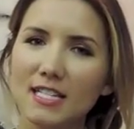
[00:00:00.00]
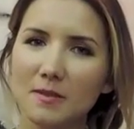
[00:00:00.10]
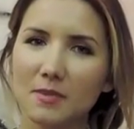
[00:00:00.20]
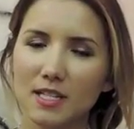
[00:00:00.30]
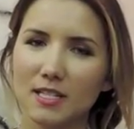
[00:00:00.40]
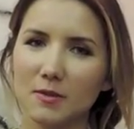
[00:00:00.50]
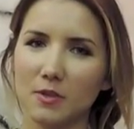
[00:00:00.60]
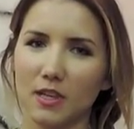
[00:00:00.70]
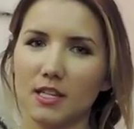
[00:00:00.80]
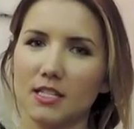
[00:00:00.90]
guys, I'm Lacey
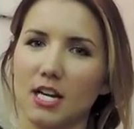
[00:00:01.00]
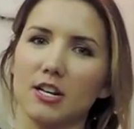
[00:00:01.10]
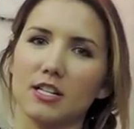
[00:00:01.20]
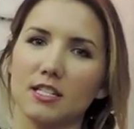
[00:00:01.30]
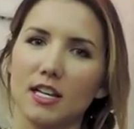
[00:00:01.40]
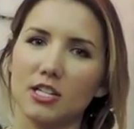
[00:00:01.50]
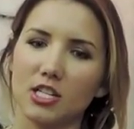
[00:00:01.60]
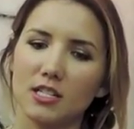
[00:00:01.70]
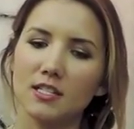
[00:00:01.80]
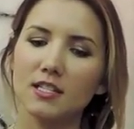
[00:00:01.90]
with Lace Hair
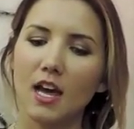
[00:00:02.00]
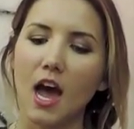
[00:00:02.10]
Extensions.